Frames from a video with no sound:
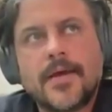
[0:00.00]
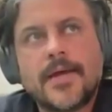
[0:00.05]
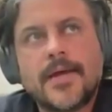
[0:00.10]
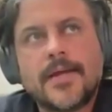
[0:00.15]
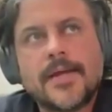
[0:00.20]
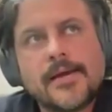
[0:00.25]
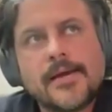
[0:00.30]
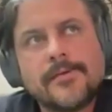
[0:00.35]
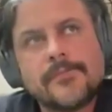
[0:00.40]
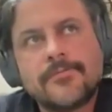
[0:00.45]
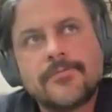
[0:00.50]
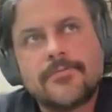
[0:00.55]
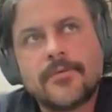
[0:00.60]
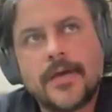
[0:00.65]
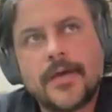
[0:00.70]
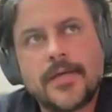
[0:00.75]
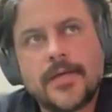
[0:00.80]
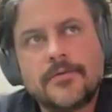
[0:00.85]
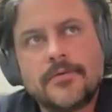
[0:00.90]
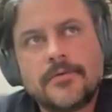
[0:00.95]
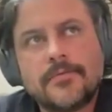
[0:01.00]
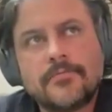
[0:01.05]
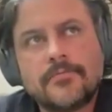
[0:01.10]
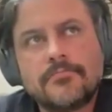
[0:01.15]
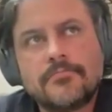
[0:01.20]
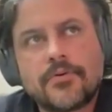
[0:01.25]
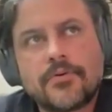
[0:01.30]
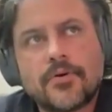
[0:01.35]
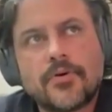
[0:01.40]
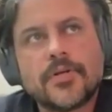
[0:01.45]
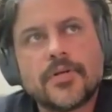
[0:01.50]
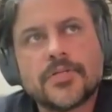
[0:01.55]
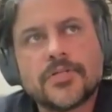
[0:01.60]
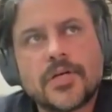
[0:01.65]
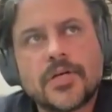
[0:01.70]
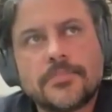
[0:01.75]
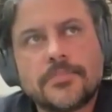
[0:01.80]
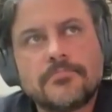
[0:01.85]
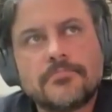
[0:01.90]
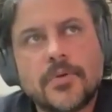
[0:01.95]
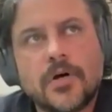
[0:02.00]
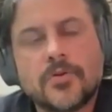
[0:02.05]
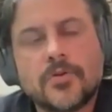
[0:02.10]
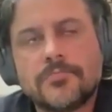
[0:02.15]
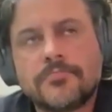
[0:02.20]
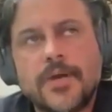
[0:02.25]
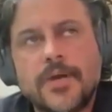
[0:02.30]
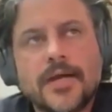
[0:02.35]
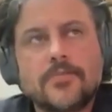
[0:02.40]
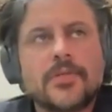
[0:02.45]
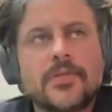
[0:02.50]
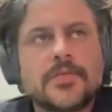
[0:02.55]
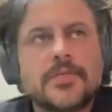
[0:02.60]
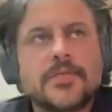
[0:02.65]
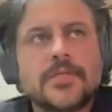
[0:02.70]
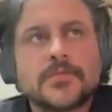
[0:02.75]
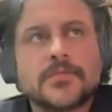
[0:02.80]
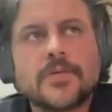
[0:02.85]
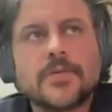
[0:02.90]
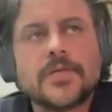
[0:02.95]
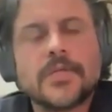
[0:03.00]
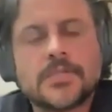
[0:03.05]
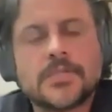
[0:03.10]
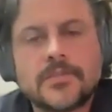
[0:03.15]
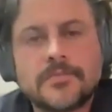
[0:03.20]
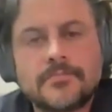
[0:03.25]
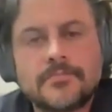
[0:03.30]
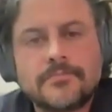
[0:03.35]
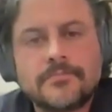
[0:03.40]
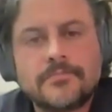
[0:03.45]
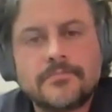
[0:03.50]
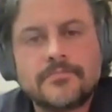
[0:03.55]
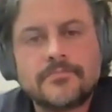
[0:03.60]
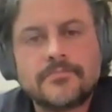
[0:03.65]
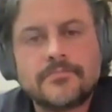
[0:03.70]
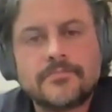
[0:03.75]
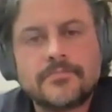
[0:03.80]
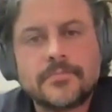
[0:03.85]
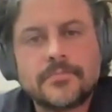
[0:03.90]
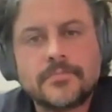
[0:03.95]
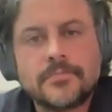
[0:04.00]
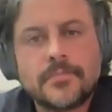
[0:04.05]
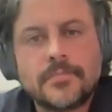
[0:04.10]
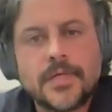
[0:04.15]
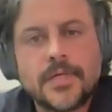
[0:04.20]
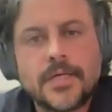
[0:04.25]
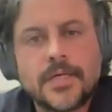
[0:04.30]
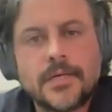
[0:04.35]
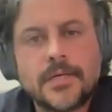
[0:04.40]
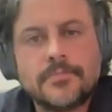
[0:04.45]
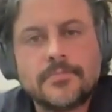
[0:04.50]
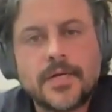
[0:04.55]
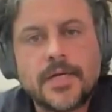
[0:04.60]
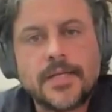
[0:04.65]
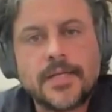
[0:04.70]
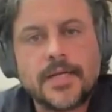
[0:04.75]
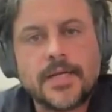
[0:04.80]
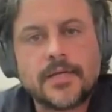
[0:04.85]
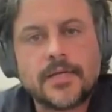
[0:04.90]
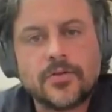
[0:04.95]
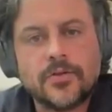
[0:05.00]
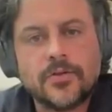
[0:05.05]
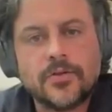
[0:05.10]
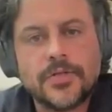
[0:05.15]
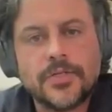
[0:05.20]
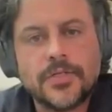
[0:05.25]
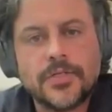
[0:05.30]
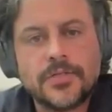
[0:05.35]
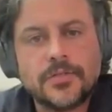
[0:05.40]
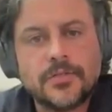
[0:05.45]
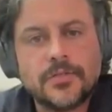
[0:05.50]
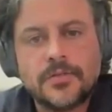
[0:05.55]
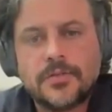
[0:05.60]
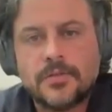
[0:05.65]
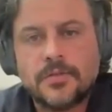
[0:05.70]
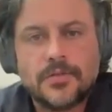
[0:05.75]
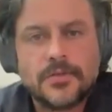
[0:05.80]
and have a prototype mold made within 6 weeks. And that included